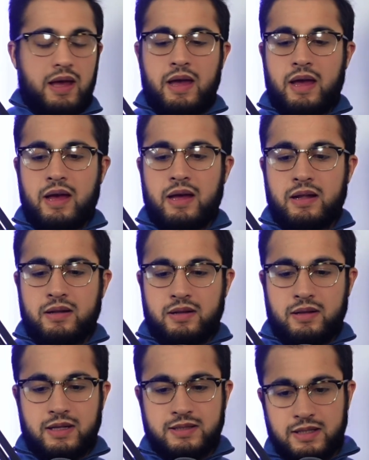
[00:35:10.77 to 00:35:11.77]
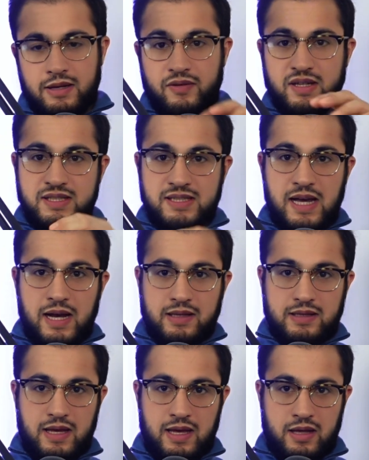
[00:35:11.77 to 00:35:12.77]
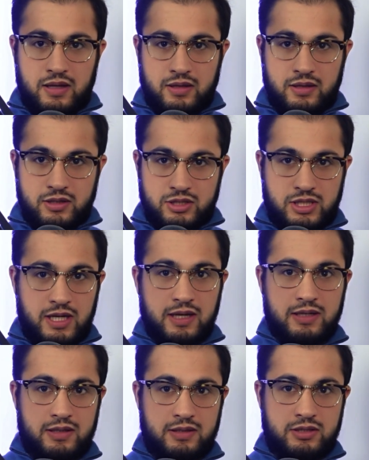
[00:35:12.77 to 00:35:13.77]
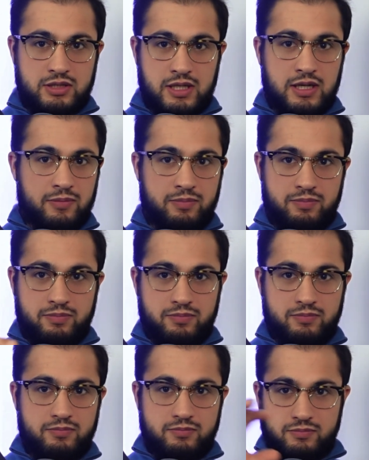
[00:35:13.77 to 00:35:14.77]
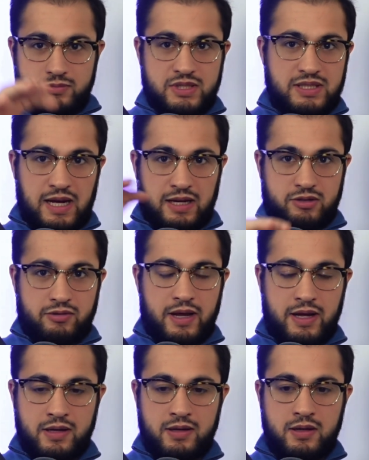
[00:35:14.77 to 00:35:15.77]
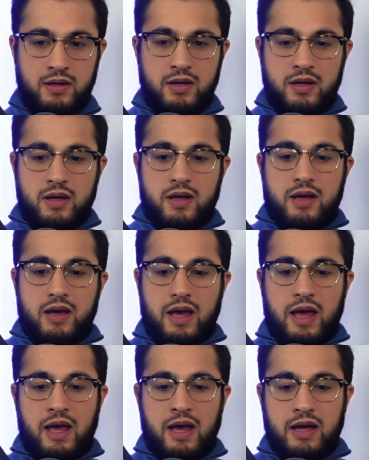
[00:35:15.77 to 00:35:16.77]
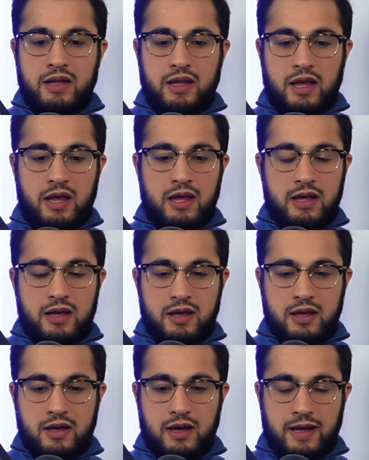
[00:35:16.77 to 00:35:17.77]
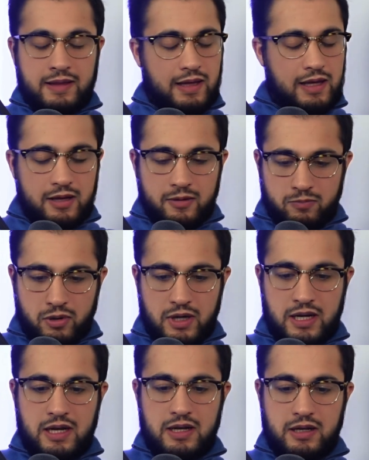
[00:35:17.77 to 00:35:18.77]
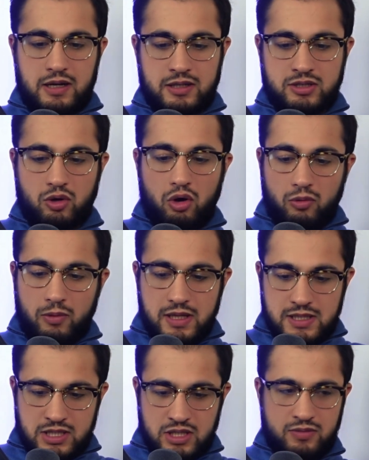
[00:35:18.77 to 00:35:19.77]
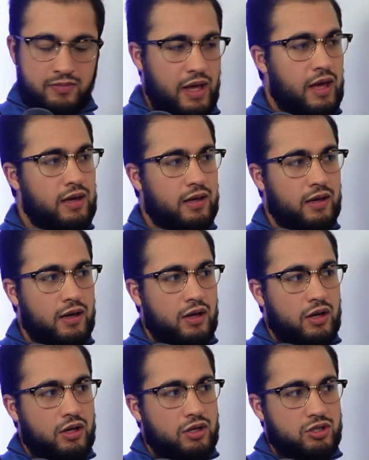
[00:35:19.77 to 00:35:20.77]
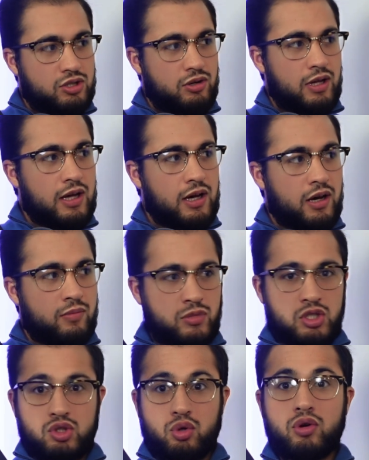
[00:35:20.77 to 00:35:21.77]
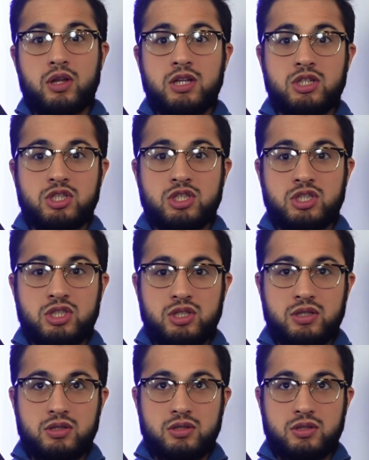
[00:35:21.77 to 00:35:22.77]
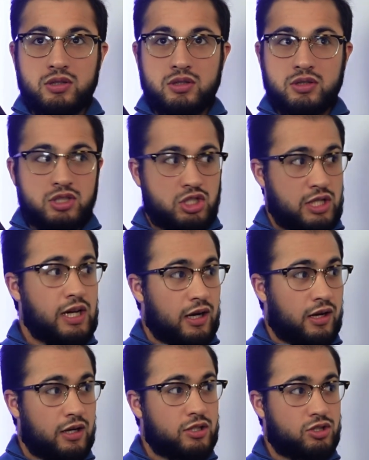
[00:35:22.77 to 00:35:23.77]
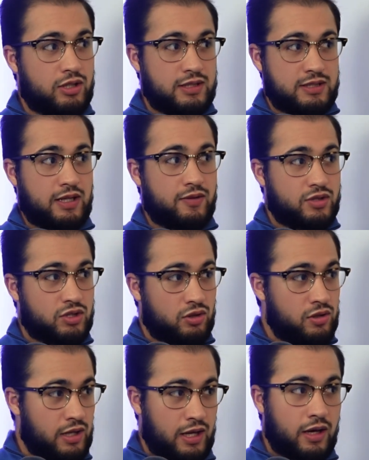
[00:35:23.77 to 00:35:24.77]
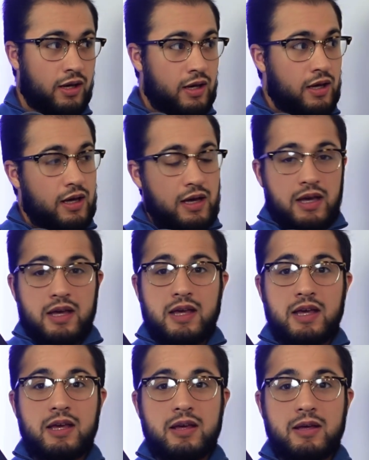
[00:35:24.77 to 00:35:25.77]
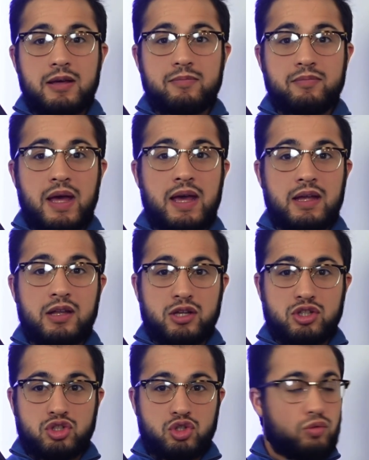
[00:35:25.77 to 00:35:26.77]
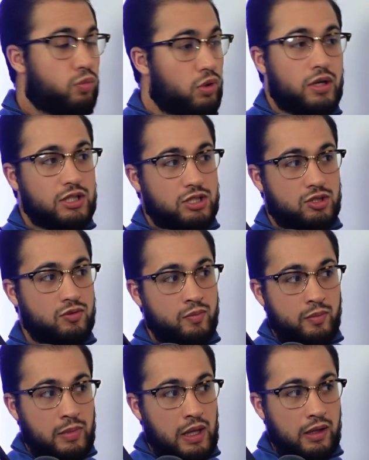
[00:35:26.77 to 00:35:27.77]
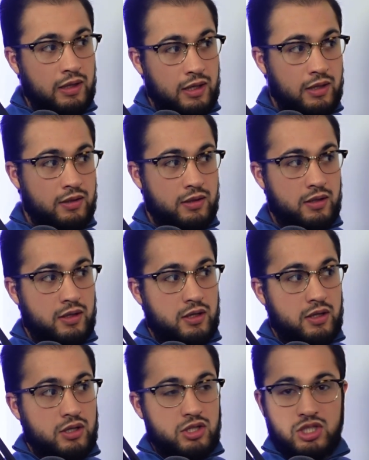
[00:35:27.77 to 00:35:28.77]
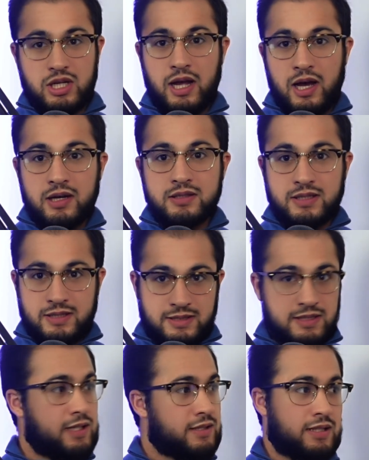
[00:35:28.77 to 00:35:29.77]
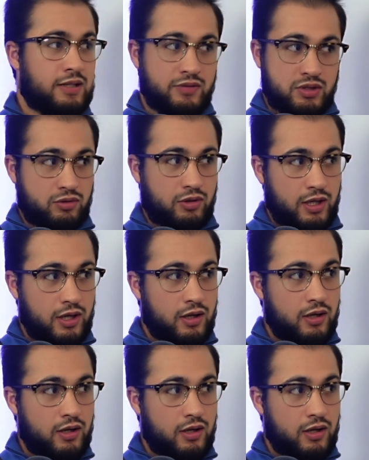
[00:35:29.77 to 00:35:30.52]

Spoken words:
and that's a different sect in Shia sect, right? And I think his goal was to make Syria a majority Shia country instead of Sunni. He made 2.2 million Shias a citizen of Syria